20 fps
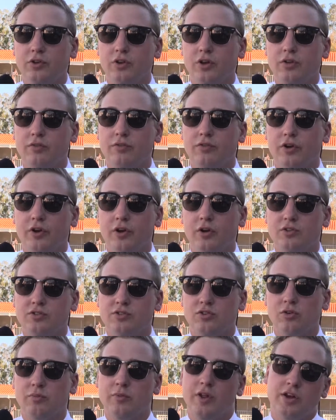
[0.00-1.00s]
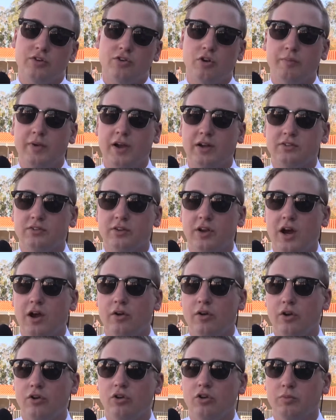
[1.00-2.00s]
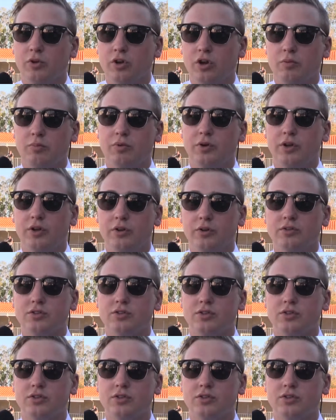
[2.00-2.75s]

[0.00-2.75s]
You know, 3 hours normally that drop backs on RO normally go pretty good.